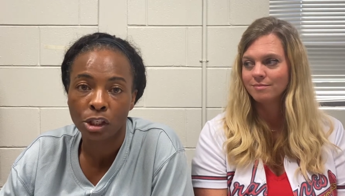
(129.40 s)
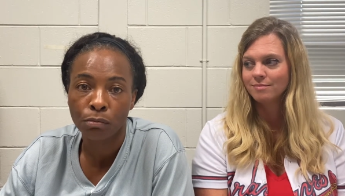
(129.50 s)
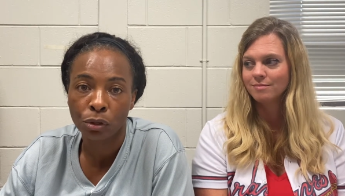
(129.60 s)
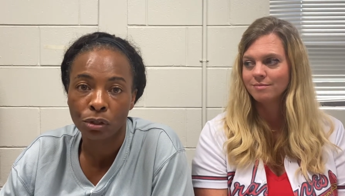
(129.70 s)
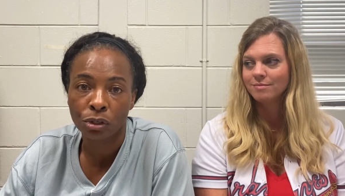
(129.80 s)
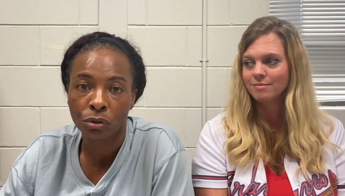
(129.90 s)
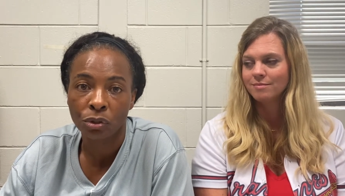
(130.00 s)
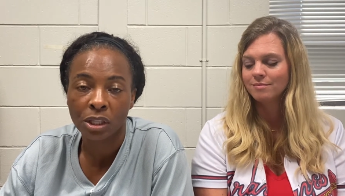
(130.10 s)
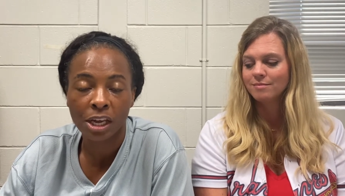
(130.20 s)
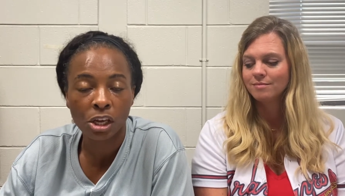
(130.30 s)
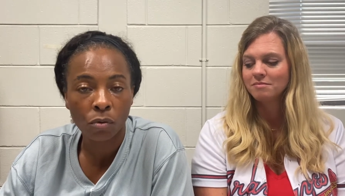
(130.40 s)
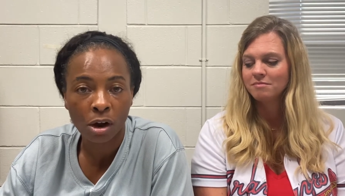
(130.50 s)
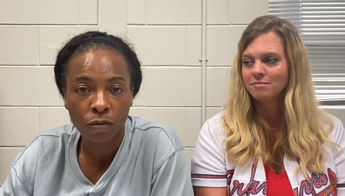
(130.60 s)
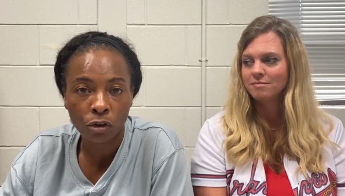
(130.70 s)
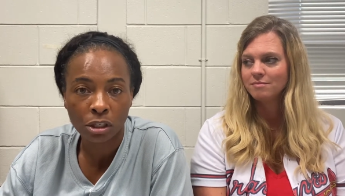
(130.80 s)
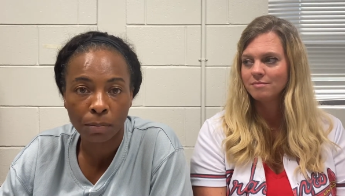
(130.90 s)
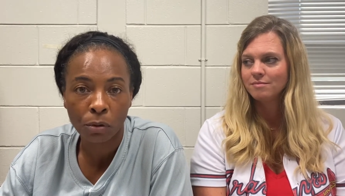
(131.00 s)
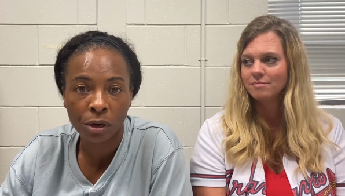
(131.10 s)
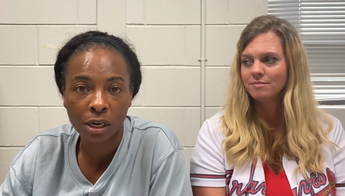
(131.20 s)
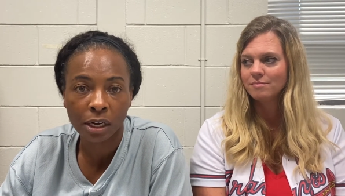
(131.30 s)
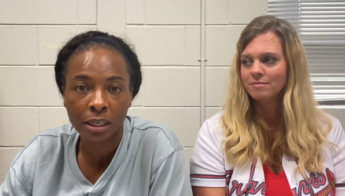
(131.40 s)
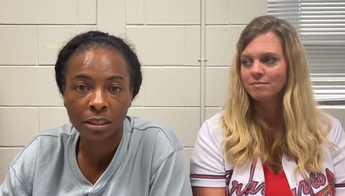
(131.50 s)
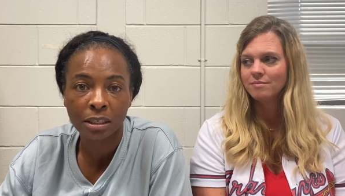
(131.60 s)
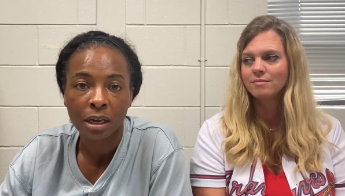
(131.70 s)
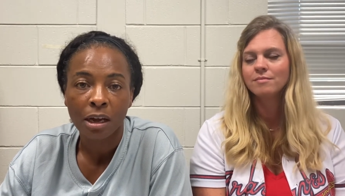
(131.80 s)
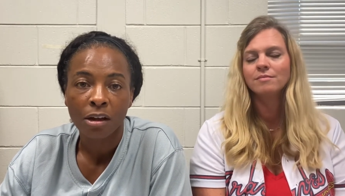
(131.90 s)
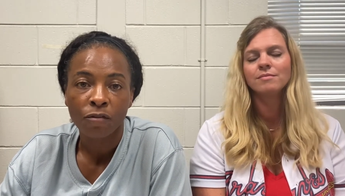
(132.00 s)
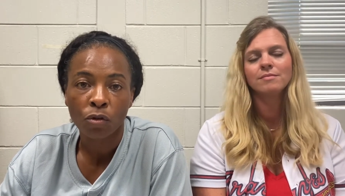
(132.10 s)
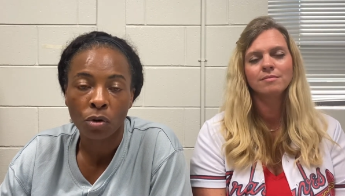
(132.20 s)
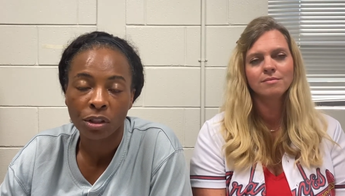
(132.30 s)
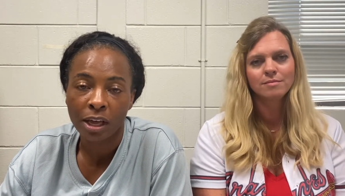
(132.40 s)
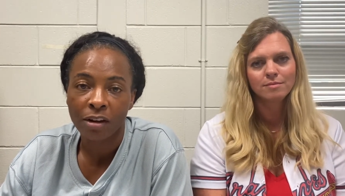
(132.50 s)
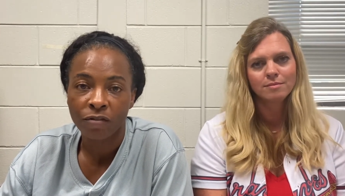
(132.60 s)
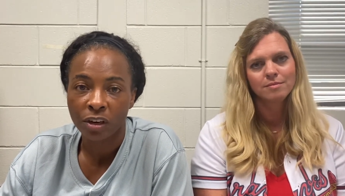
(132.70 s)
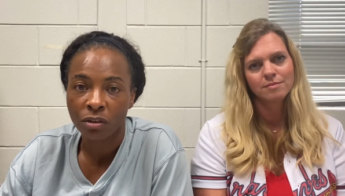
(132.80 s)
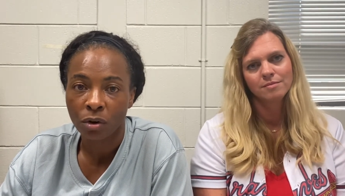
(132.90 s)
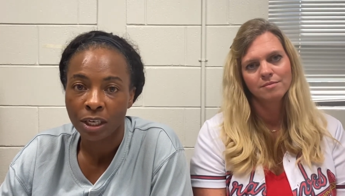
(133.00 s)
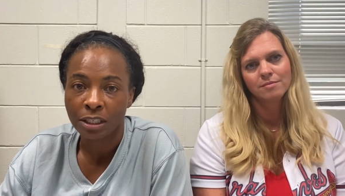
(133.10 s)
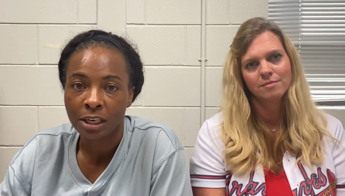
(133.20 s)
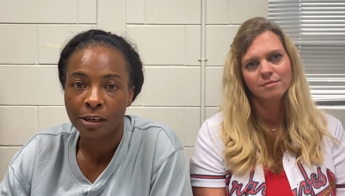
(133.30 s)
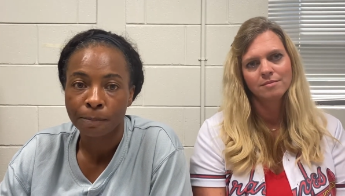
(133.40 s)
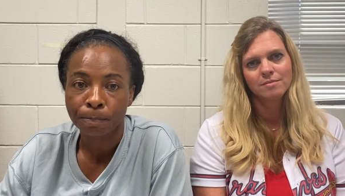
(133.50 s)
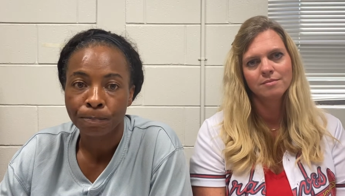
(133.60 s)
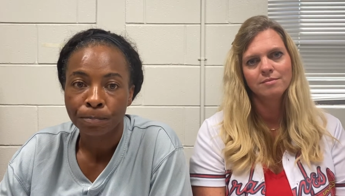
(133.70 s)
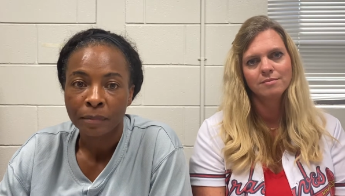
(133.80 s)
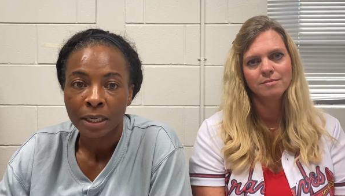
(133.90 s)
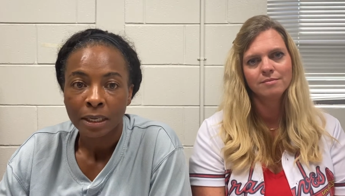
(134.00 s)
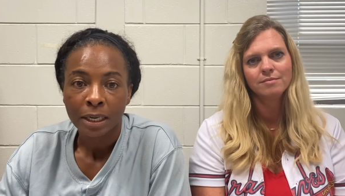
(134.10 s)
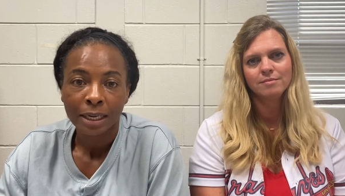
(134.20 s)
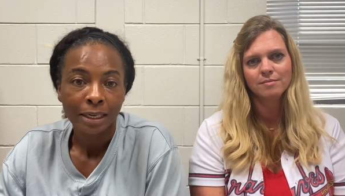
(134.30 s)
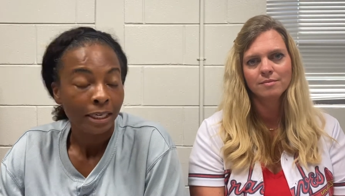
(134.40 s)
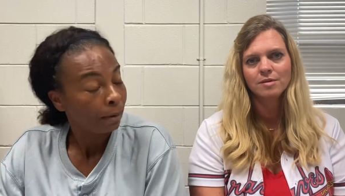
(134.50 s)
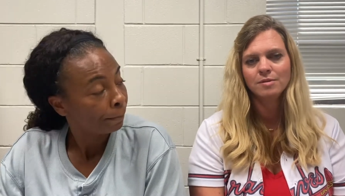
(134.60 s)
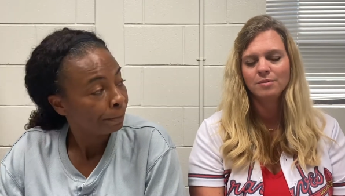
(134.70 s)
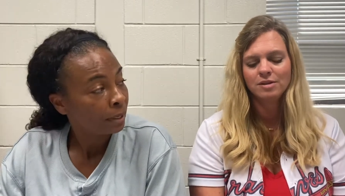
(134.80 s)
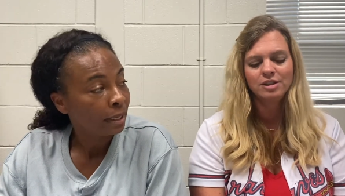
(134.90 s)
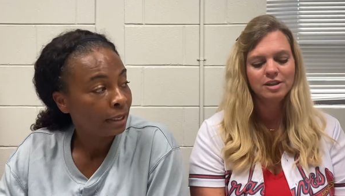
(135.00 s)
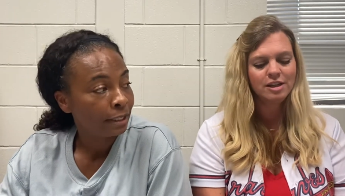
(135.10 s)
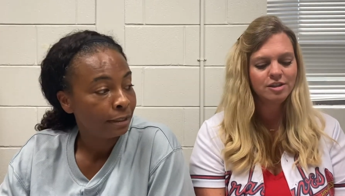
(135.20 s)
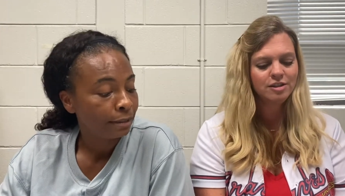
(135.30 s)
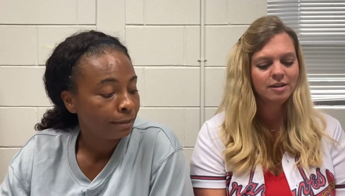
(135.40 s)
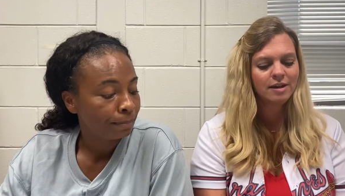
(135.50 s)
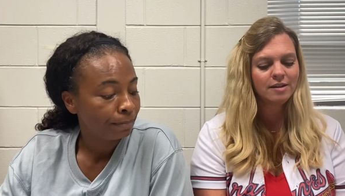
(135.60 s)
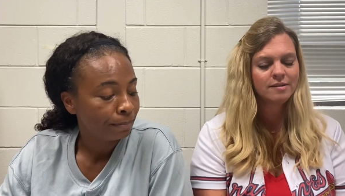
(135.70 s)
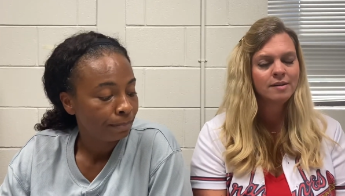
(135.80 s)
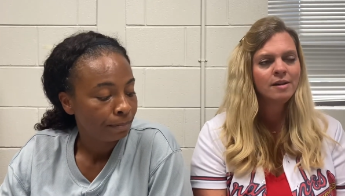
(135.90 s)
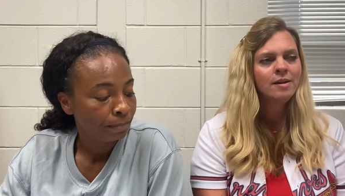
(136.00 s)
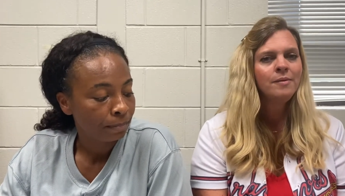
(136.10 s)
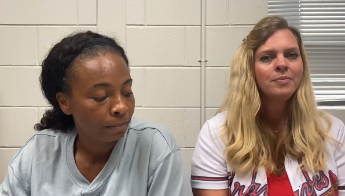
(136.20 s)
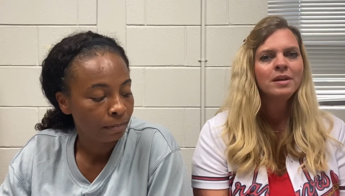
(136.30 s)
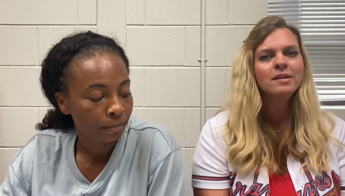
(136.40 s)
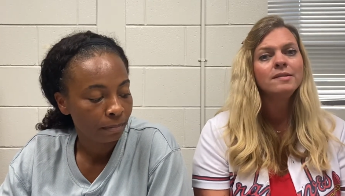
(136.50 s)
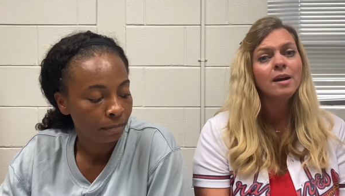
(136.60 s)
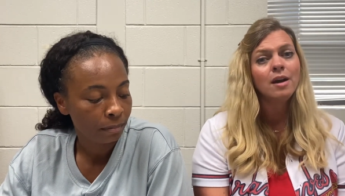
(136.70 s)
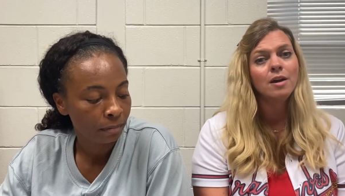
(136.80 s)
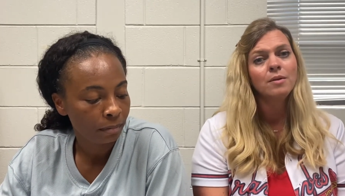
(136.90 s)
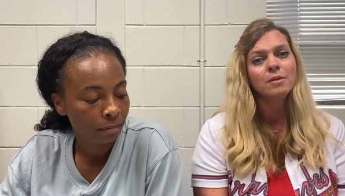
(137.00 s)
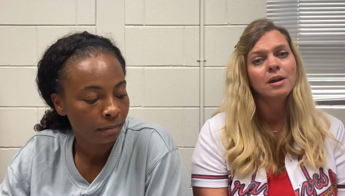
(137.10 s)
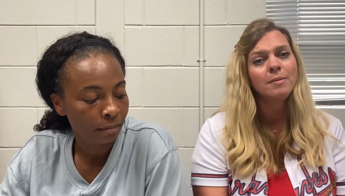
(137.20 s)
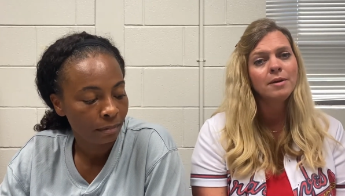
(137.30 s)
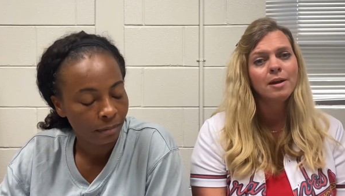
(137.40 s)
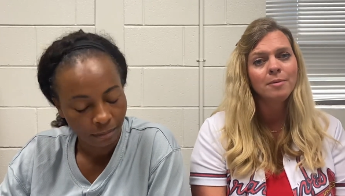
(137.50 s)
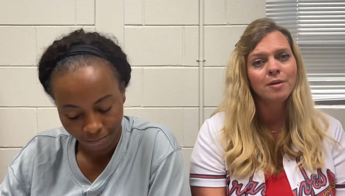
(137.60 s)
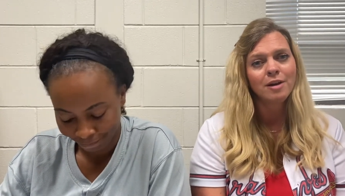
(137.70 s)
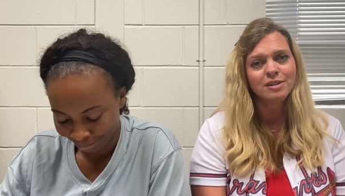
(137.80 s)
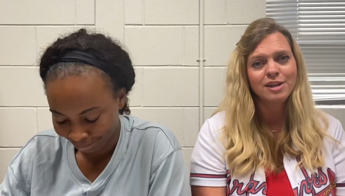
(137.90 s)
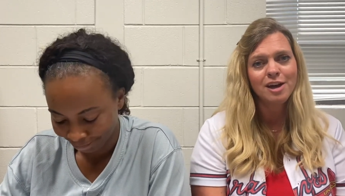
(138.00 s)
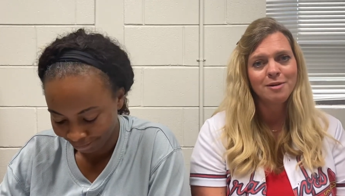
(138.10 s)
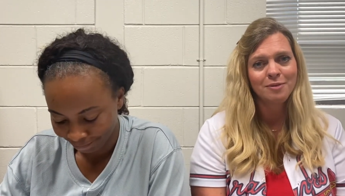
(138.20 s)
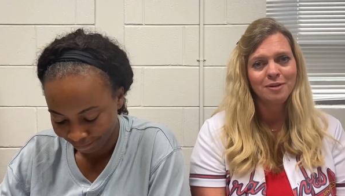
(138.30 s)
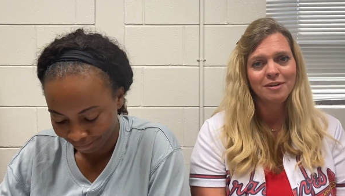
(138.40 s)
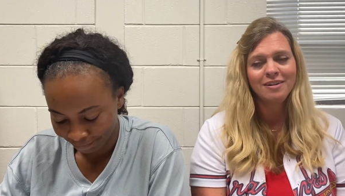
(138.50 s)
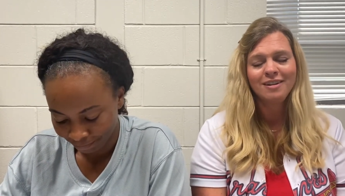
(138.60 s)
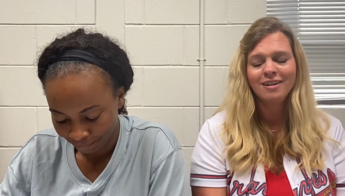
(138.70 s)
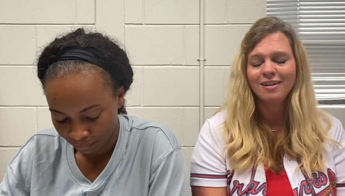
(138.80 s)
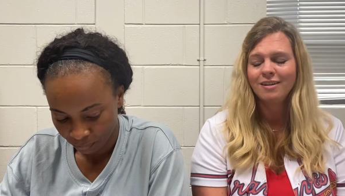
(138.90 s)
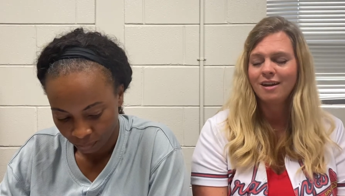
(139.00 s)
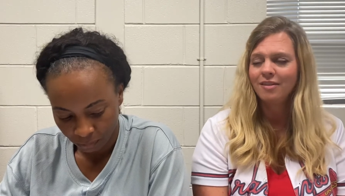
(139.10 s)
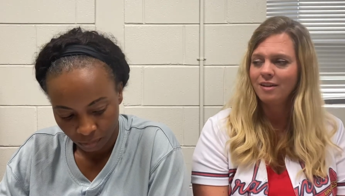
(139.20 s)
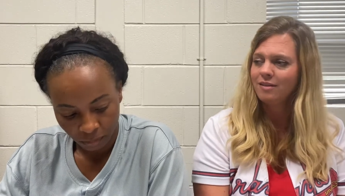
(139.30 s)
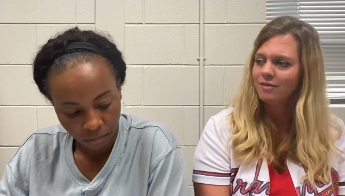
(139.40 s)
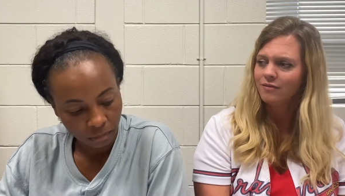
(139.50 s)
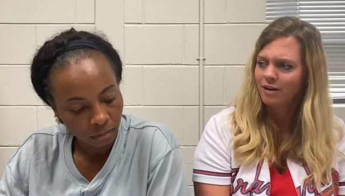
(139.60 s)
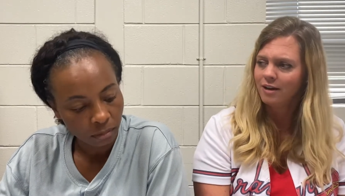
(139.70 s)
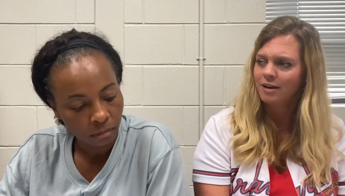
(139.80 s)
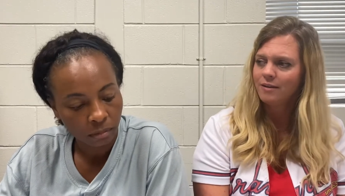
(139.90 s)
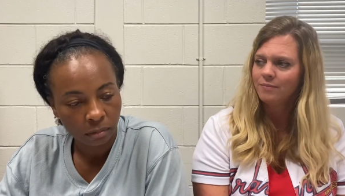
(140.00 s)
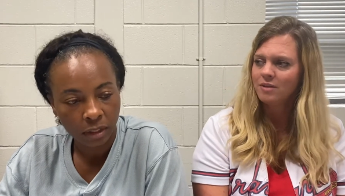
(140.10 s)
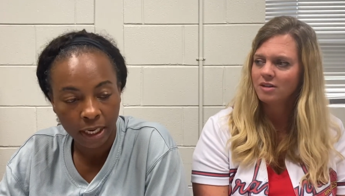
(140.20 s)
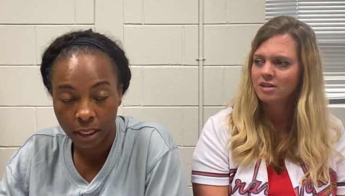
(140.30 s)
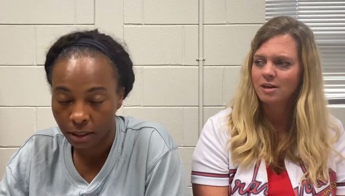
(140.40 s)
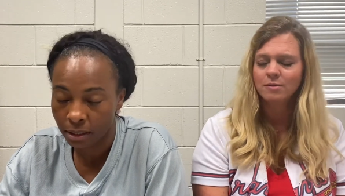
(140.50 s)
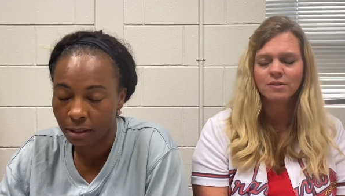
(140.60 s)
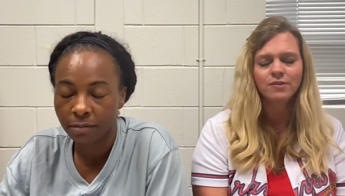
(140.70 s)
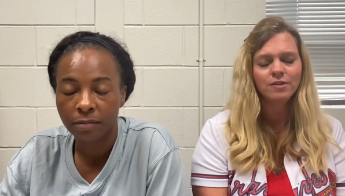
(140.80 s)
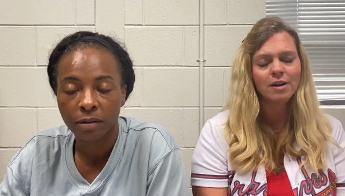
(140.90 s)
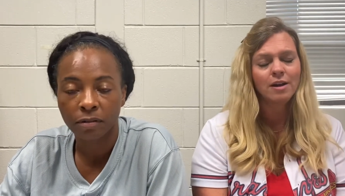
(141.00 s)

Speaker 1: Middle School. Thank you all for supporting us for that fundraiser. Mm -hmm. Yeah, appreciate
Speaker 2: you guys. So we're coming up on October. I think, Friday, yes. October's, uh,